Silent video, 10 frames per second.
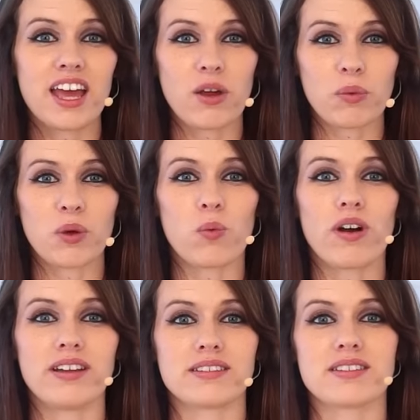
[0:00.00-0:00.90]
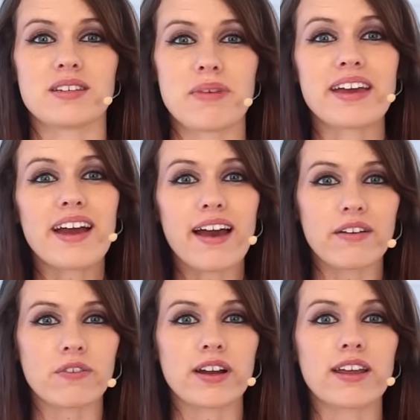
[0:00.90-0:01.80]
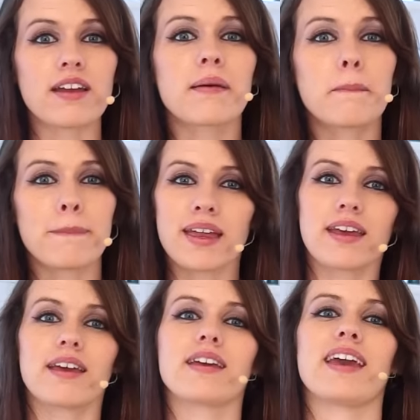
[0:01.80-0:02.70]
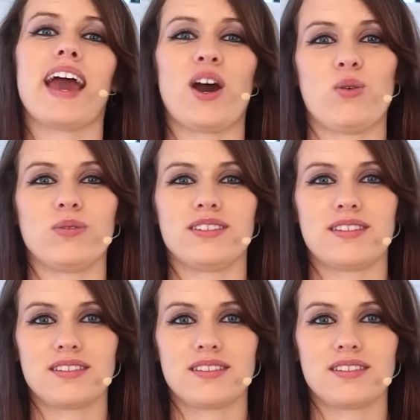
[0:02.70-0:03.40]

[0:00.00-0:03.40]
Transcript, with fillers: and we want to make every minute count.